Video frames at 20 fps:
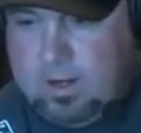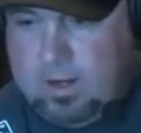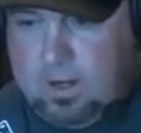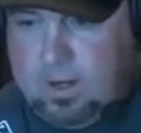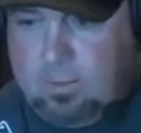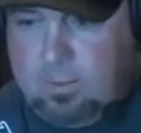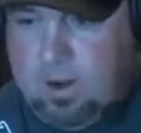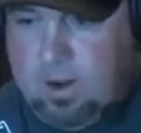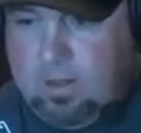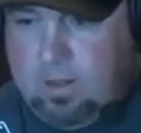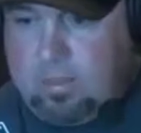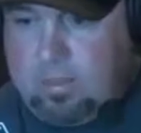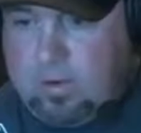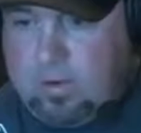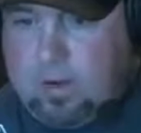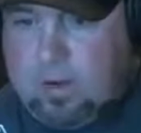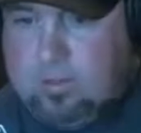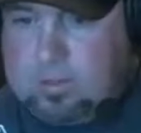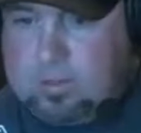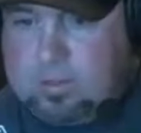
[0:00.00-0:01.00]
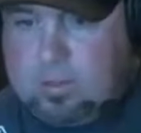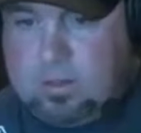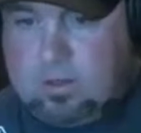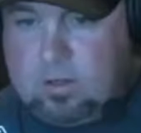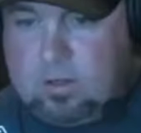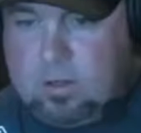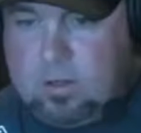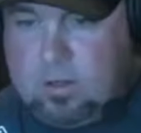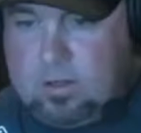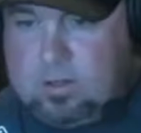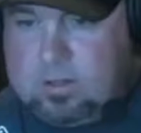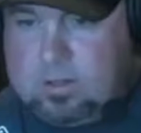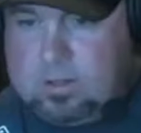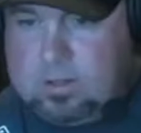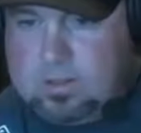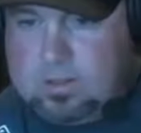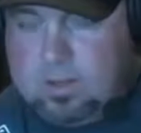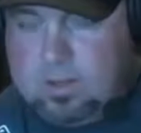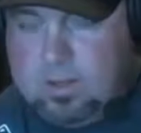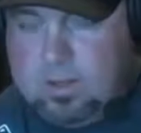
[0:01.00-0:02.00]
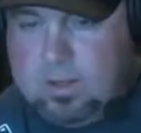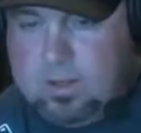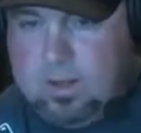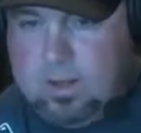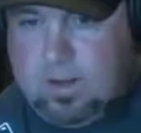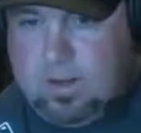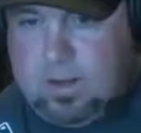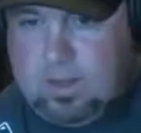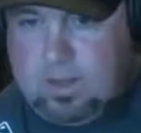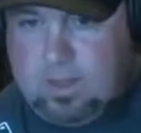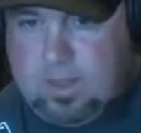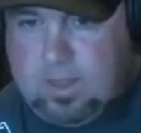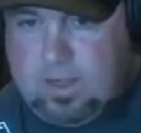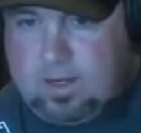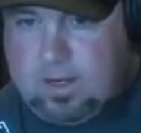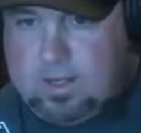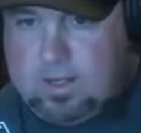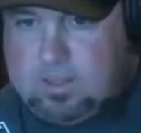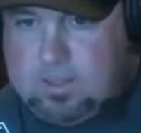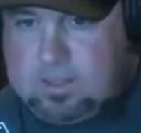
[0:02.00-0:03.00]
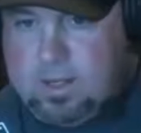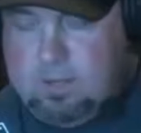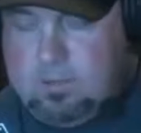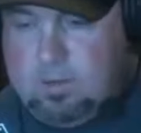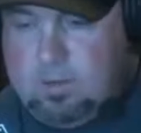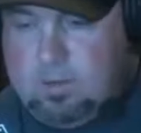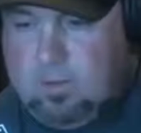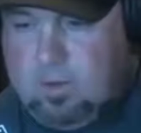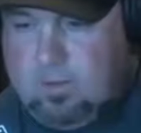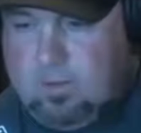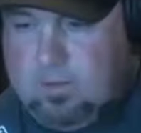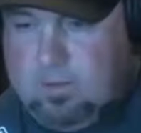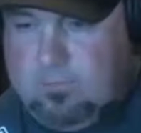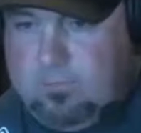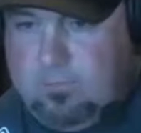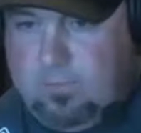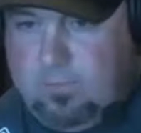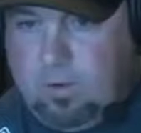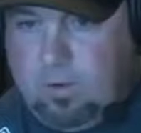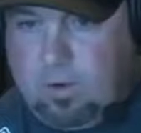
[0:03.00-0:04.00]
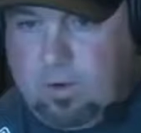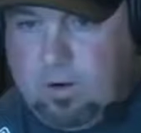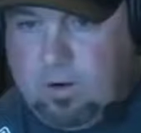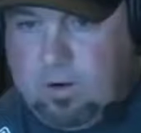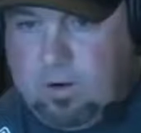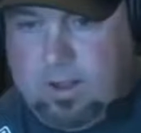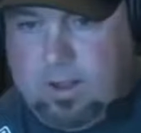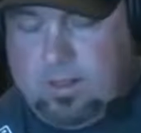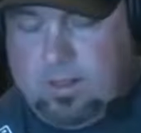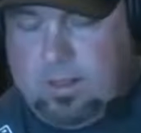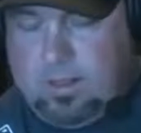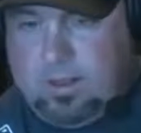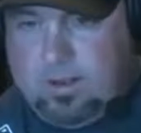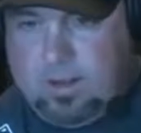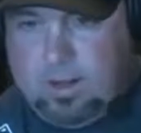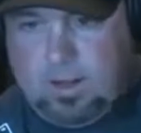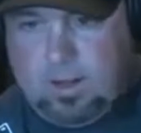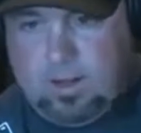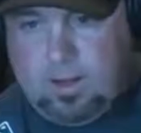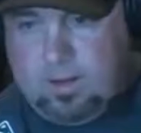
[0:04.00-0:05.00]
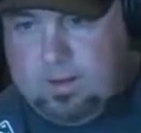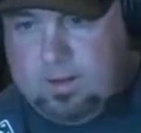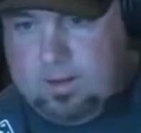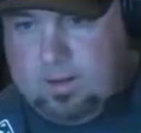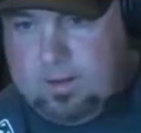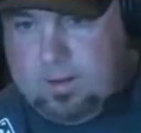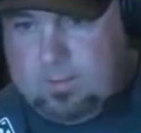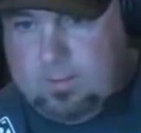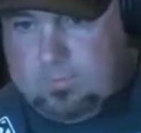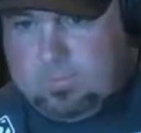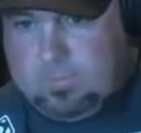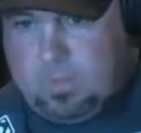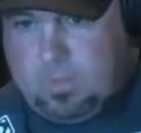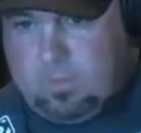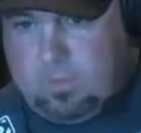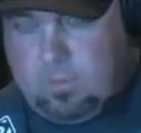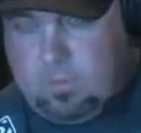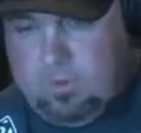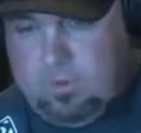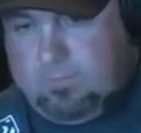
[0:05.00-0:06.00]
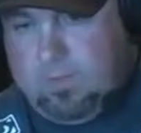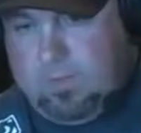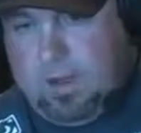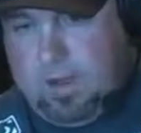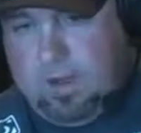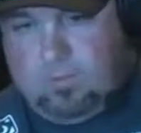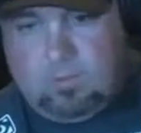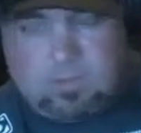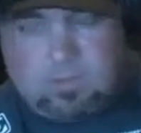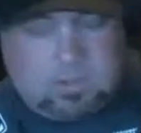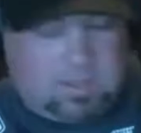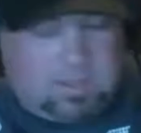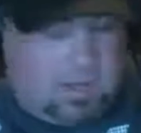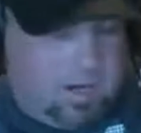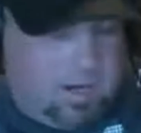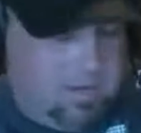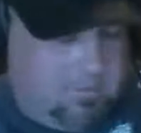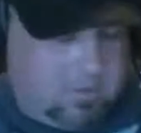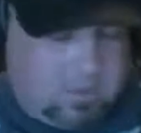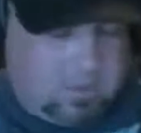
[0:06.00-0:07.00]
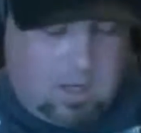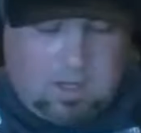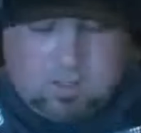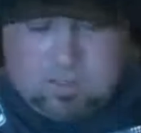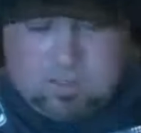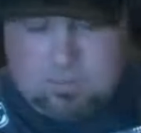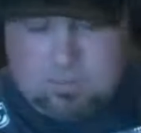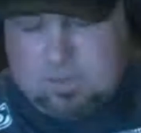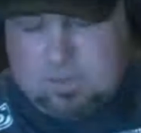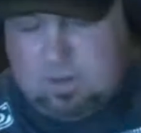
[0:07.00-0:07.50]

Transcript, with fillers: Um, round three was real close, and then I think uh, Zombie won round four, and then uh, round five was kind of a toss up.